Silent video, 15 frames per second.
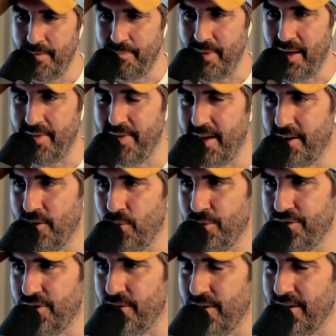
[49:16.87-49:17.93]
And then
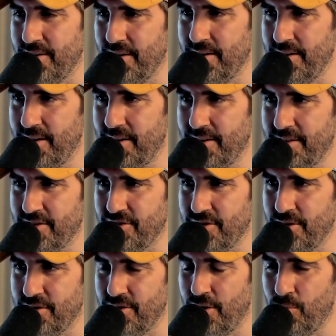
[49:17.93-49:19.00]
also, in
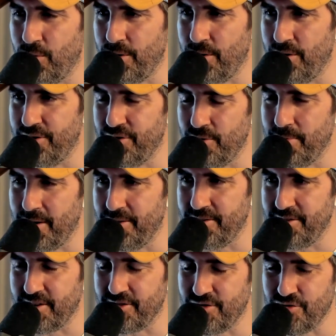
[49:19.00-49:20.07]
addition, I want to ask you about the
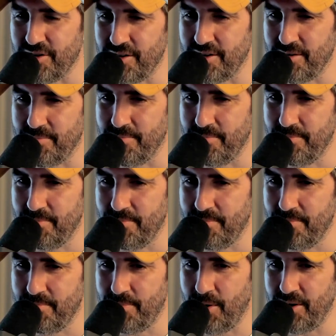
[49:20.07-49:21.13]
$6 trillion
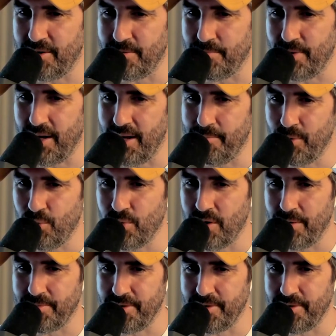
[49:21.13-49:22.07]
Biden plan, but we'll come to